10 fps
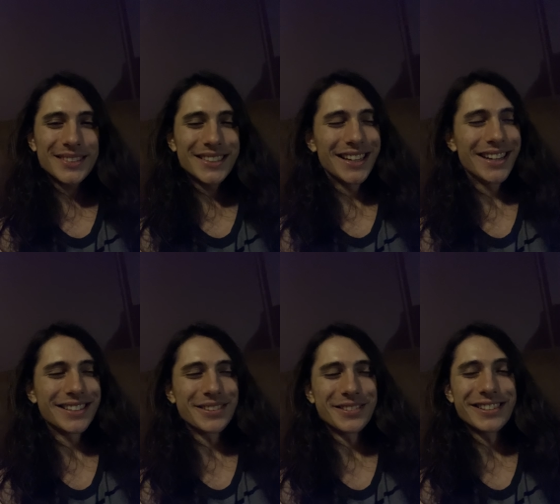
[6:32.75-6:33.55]
yeah,
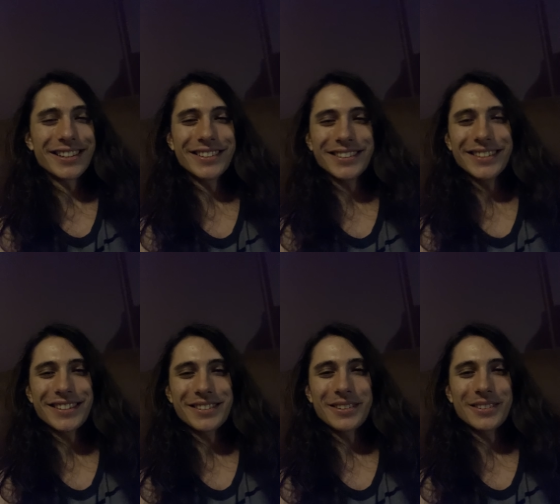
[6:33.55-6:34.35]
she was jealous of
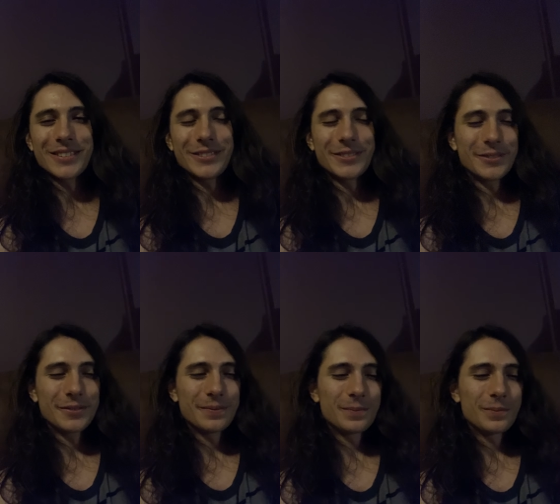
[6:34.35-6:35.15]
this girl.
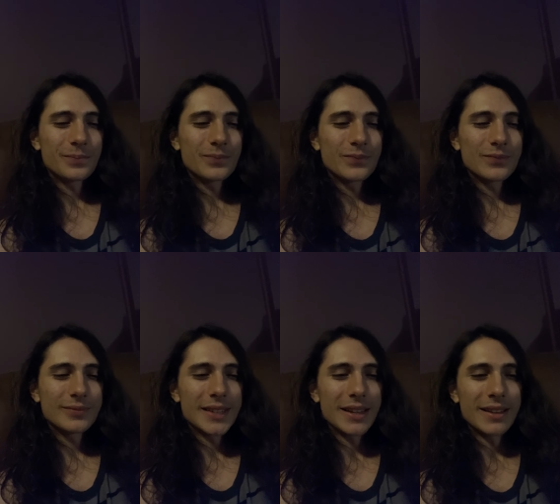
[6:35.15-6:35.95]

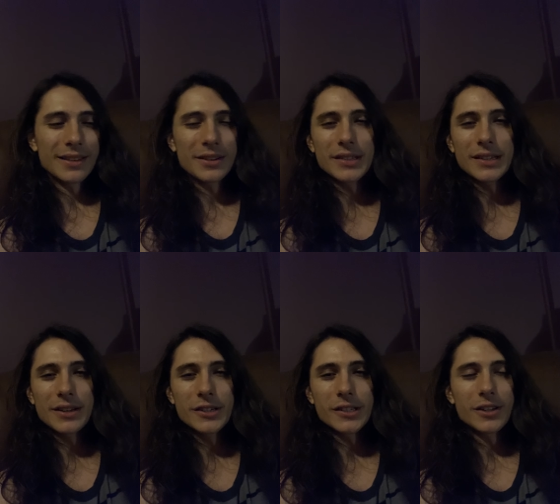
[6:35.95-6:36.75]
Uh, there's
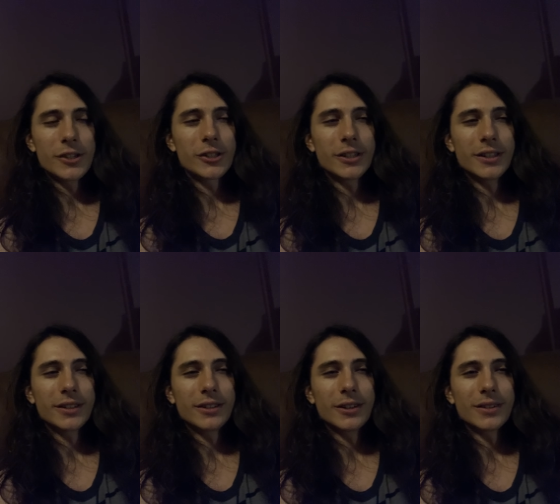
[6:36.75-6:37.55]
there's there's
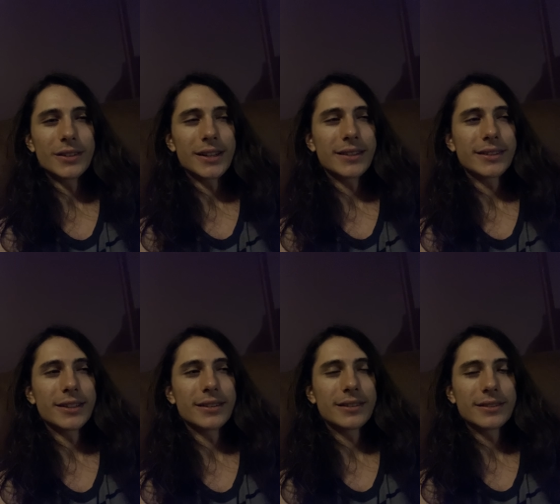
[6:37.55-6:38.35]
good girls out
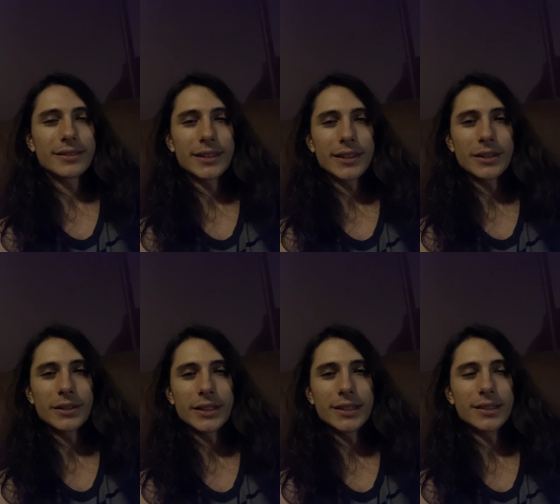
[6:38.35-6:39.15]
there. Like, there
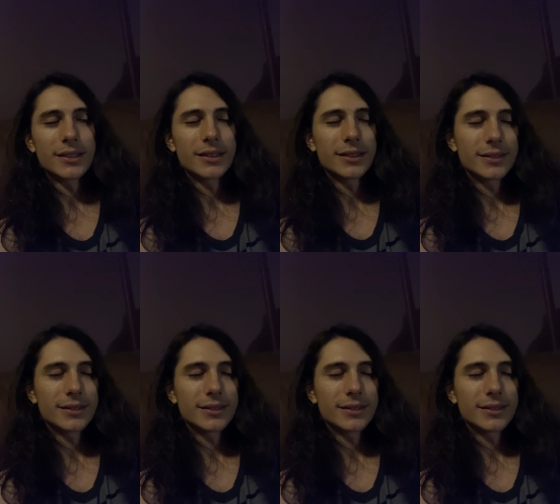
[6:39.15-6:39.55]
really is.